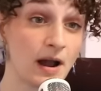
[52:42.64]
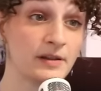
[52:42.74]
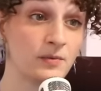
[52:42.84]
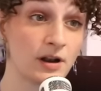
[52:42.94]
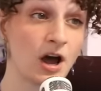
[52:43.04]

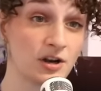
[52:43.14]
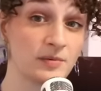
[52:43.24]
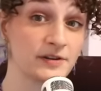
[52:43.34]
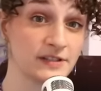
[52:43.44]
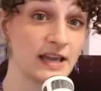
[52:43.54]
probably one hundred
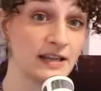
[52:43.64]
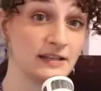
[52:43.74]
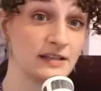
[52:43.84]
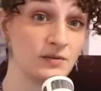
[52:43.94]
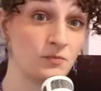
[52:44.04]
percent
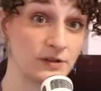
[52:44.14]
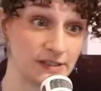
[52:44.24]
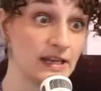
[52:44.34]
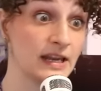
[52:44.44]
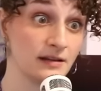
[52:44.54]

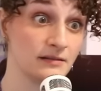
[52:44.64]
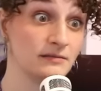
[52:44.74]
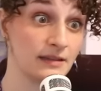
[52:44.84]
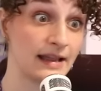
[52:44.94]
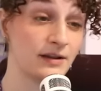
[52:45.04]
was in it
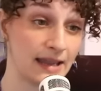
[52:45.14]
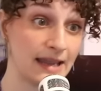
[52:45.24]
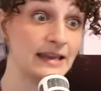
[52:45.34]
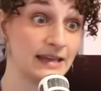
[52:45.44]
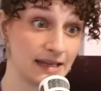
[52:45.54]
like
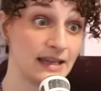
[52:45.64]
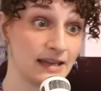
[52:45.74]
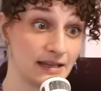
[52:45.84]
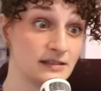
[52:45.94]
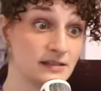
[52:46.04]
in it in
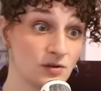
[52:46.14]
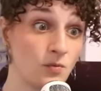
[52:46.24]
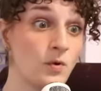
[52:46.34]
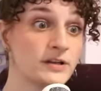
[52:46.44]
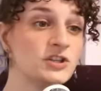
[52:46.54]
it so
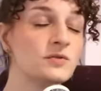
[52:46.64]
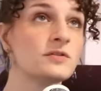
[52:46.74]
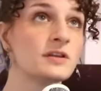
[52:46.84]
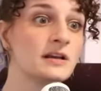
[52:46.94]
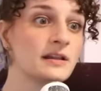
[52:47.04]
what do you
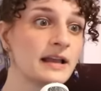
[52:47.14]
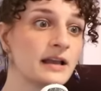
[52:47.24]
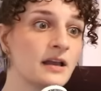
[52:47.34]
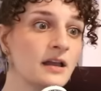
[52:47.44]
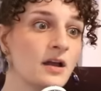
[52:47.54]
think
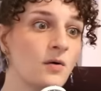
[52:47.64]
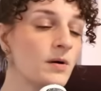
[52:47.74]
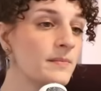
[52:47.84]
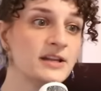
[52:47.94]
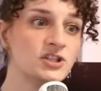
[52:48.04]
like
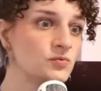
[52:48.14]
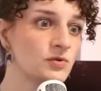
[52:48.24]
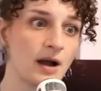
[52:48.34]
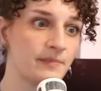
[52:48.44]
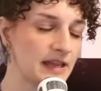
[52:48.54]
what made you
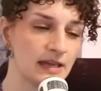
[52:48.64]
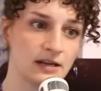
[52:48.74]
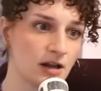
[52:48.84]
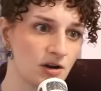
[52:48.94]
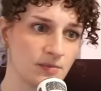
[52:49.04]
not be in
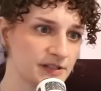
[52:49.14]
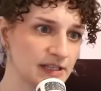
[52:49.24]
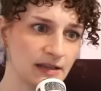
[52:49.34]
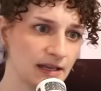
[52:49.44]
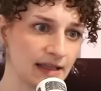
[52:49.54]
it
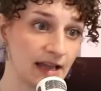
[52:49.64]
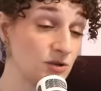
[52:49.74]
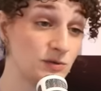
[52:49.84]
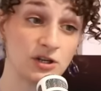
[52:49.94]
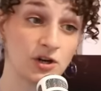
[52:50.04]
100% like that
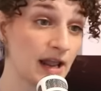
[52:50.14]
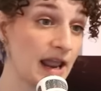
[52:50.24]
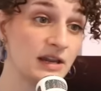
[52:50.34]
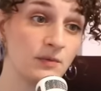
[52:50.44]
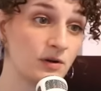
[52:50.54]
you didn't hurt
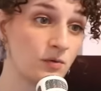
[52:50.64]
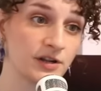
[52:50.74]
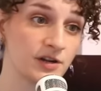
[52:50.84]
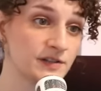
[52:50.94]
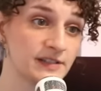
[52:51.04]
anyone or
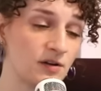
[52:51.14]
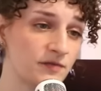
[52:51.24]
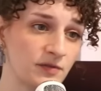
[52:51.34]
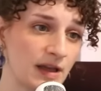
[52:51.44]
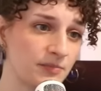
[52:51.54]

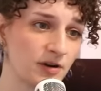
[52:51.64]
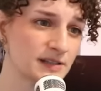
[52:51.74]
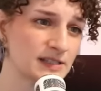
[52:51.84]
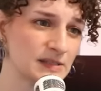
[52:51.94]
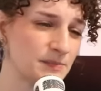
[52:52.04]
yourself through that
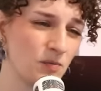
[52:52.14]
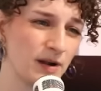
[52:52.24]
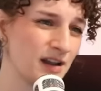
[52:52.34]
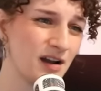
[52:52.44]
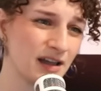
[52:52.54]
process but
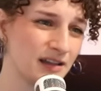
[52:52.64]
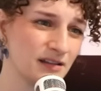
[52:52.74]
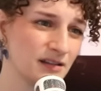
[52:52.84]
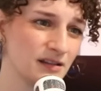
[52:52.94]
why not